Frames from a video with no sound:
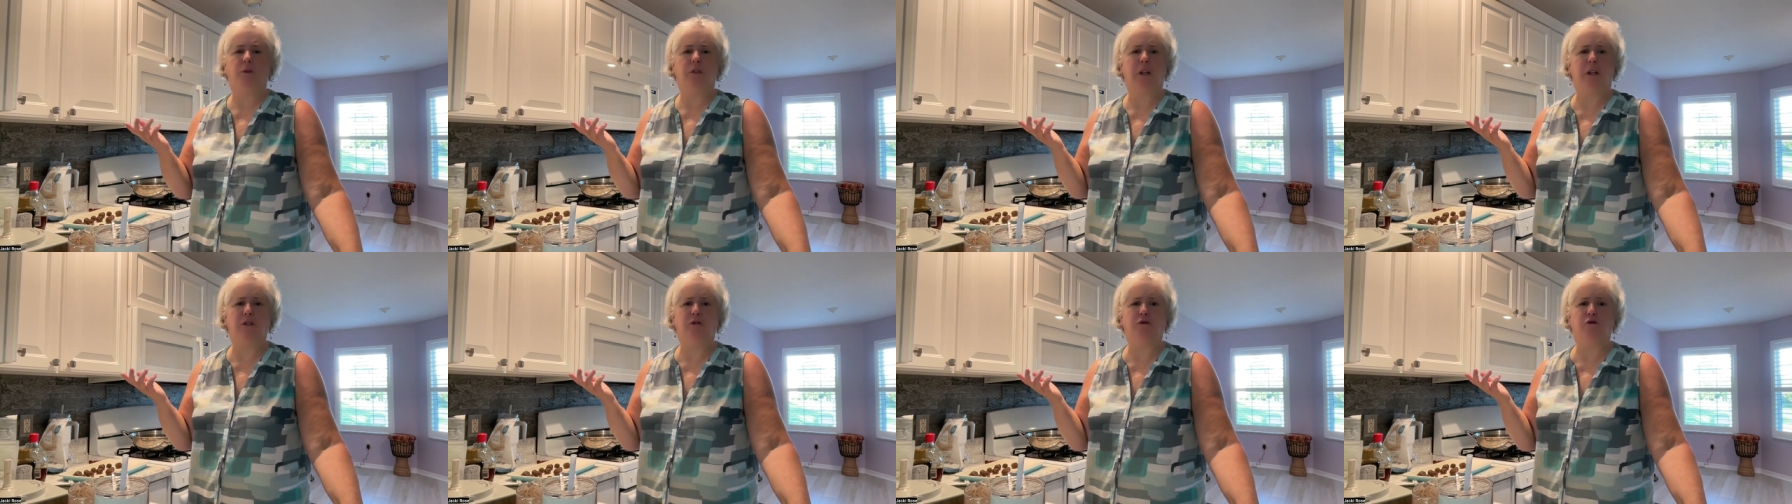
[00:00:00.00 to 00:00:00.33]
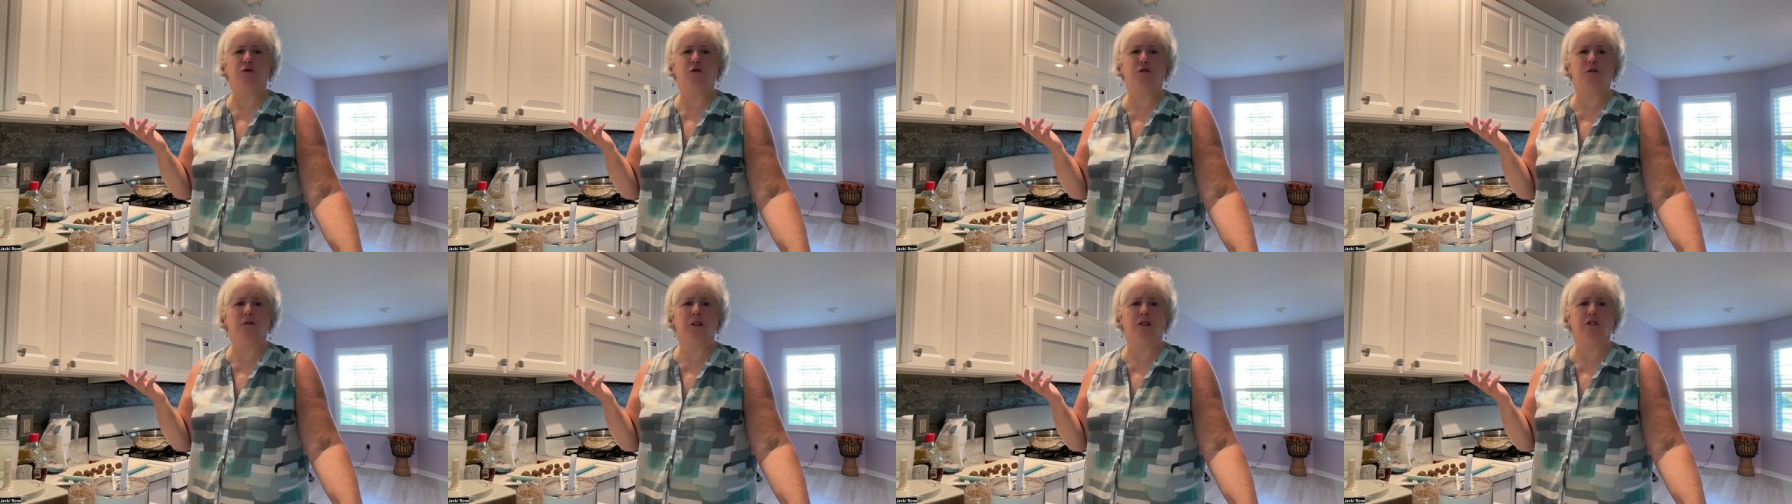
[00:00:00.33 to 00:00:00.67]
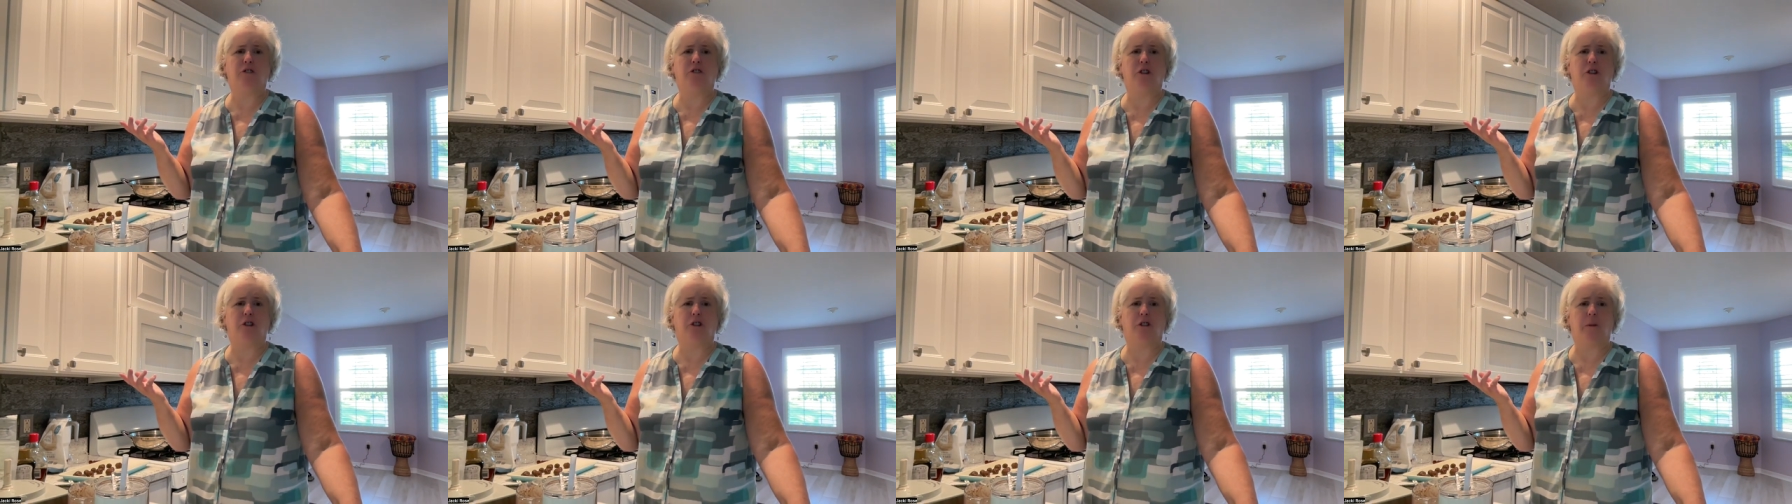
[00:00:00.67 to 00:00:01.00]
It's
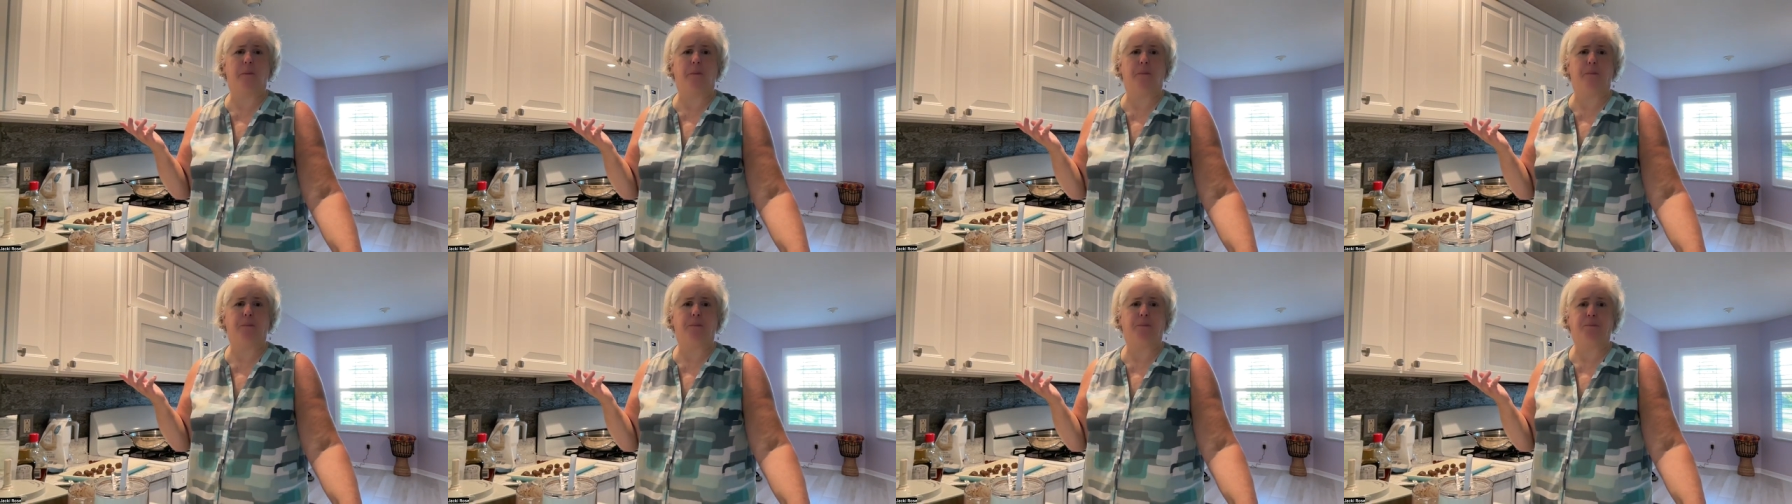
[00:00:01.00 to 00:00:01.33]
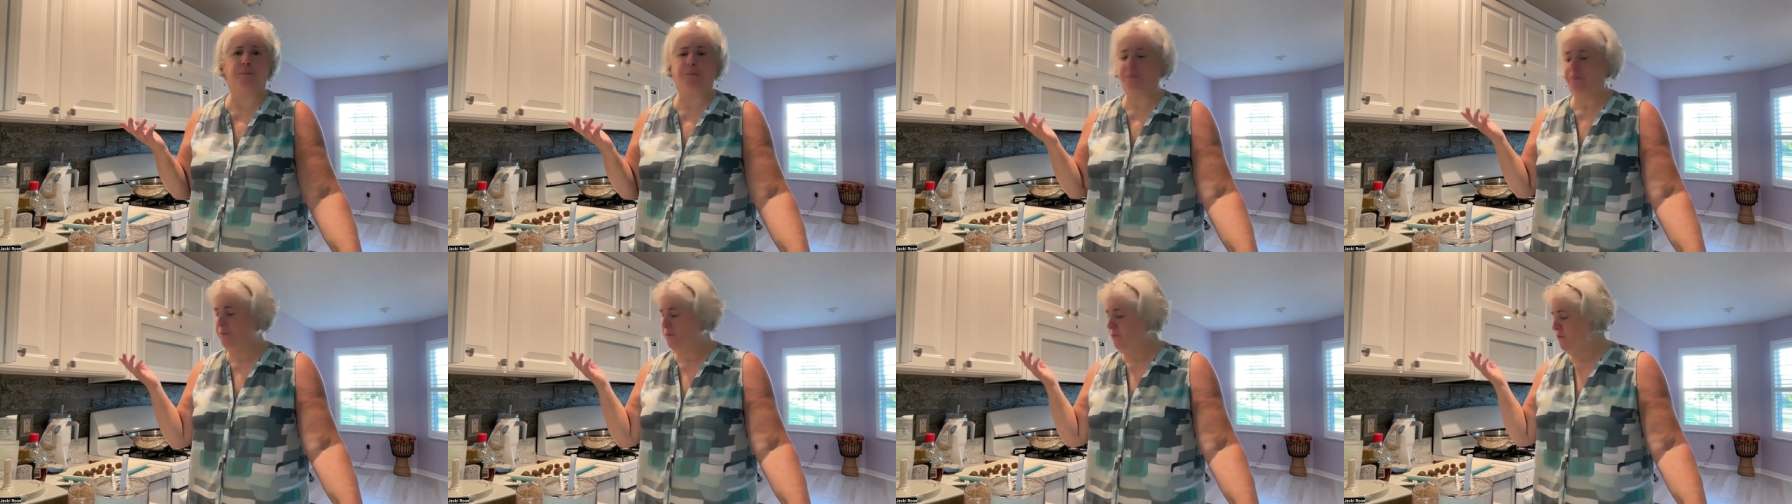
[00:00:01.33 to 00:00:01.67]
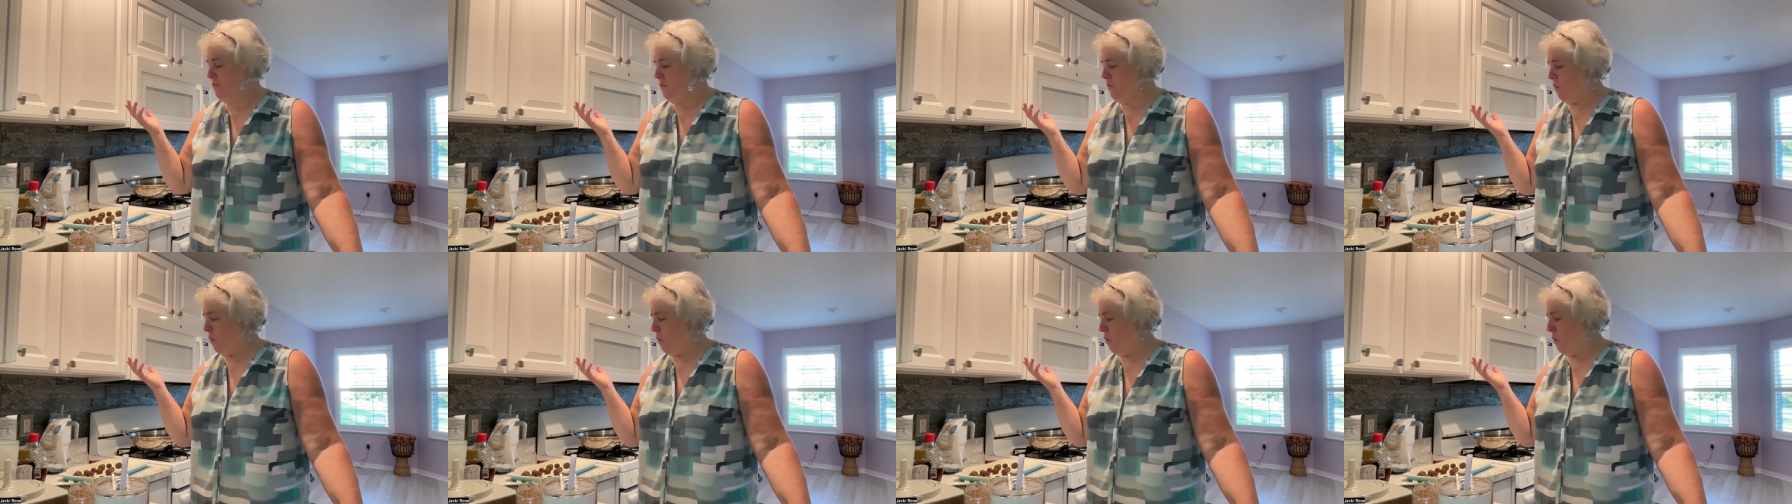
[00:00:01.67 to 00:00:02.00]
delicious.
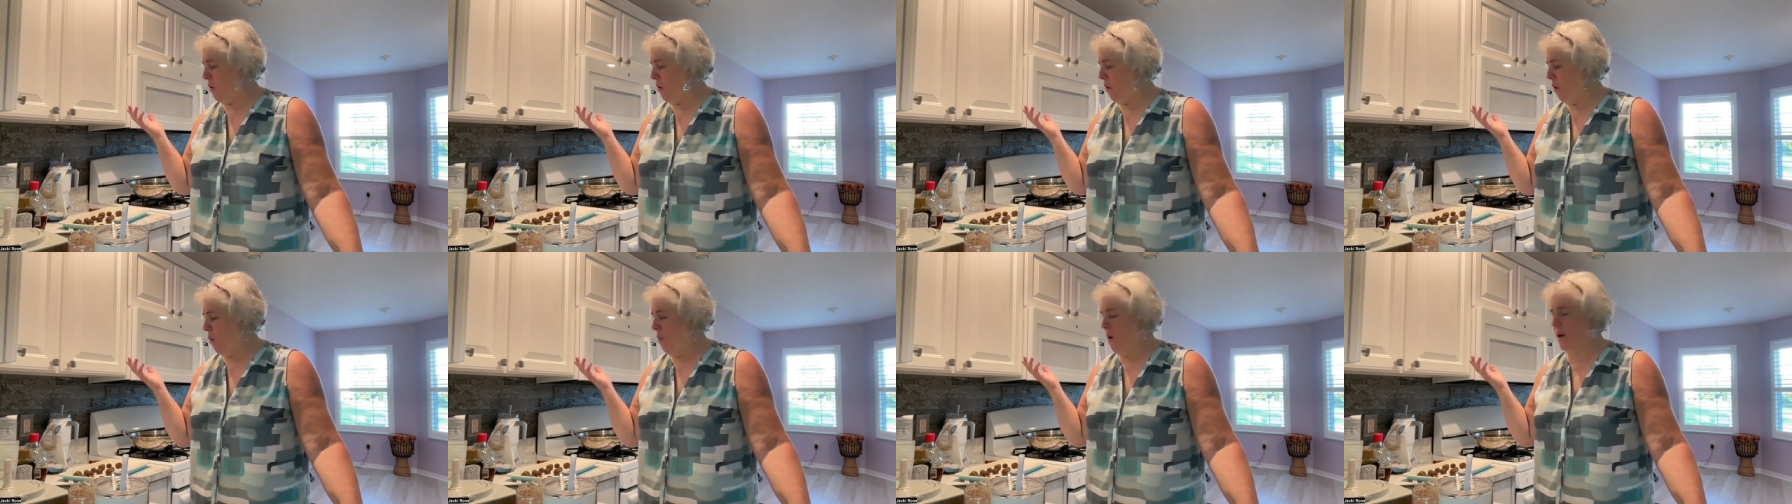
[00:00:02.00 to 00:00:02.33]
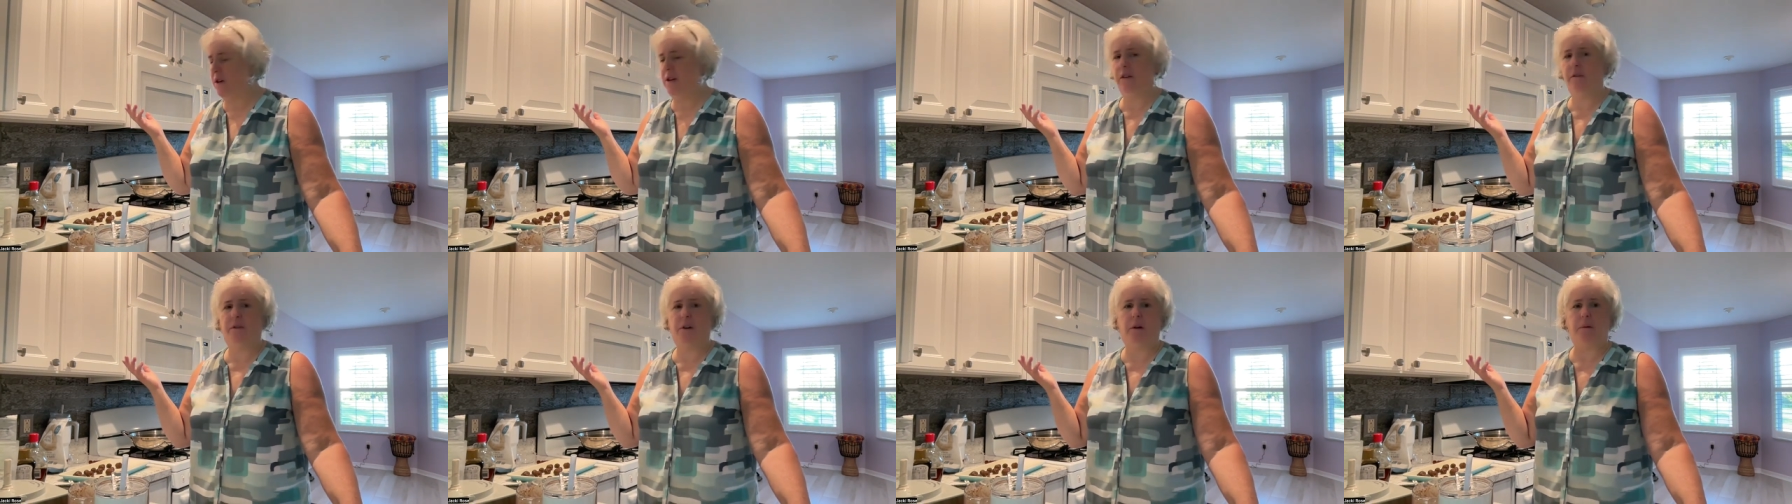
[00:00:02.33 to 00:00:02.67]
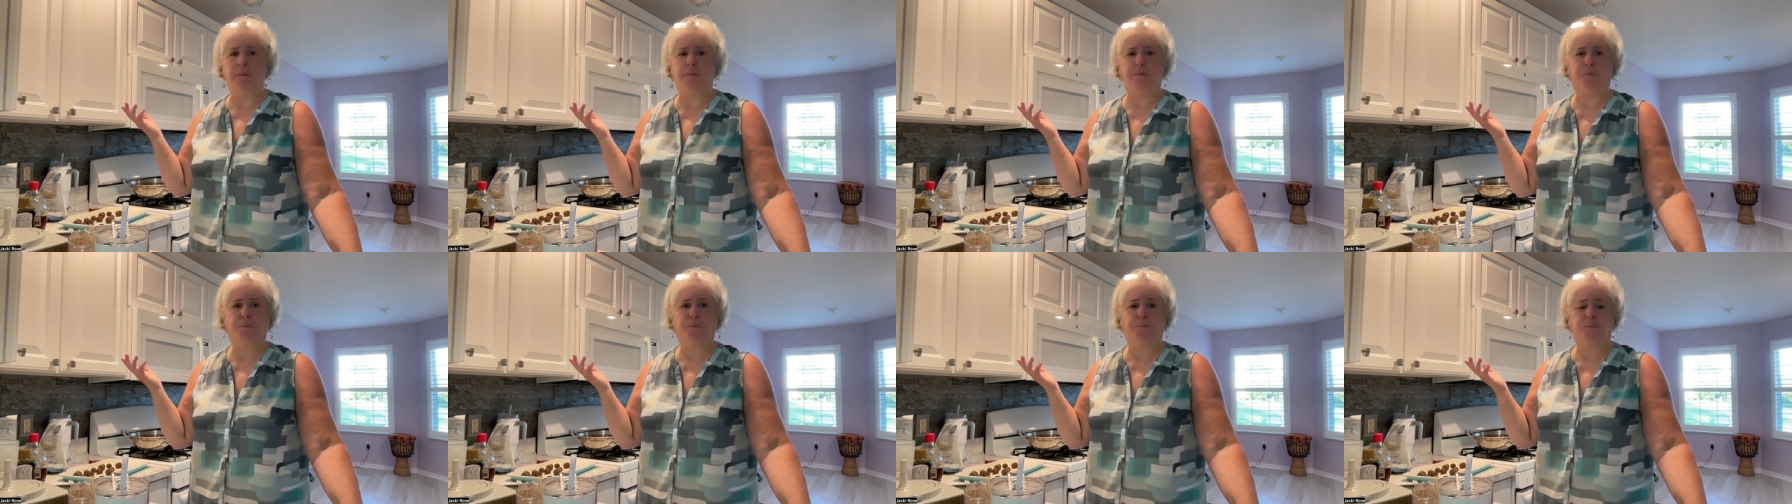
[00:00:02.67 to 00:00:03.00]

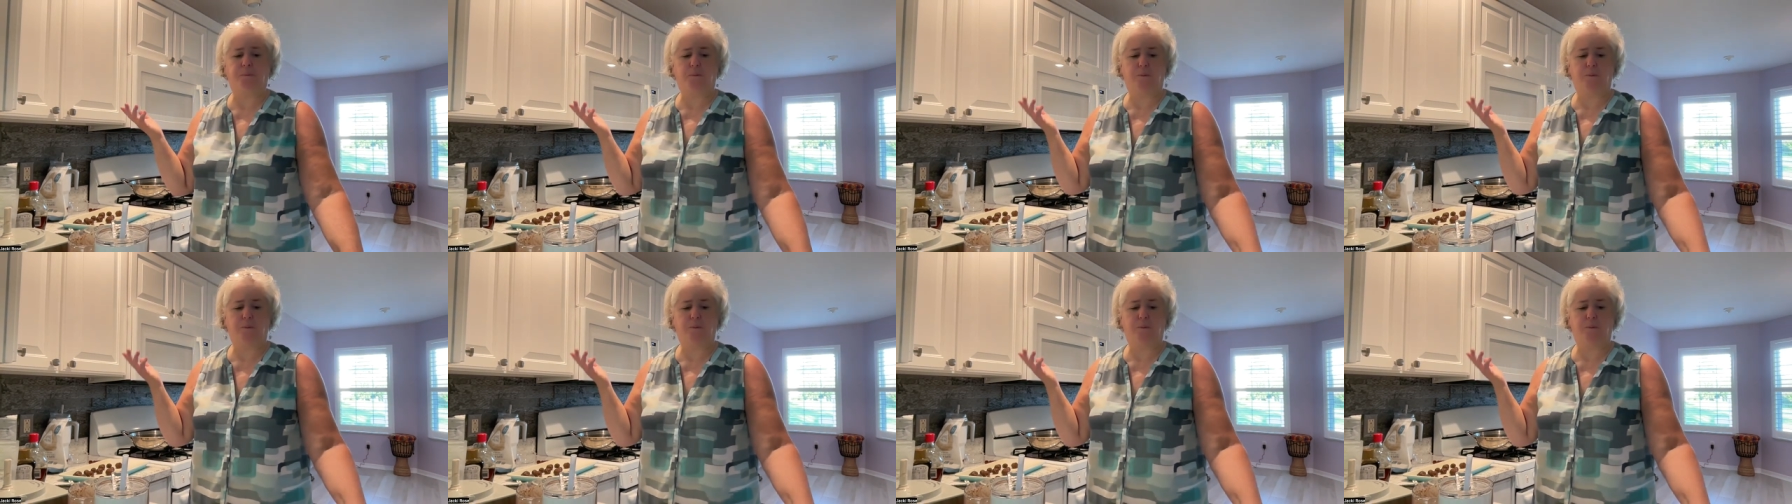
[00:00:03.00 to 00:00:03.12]
Wonderful.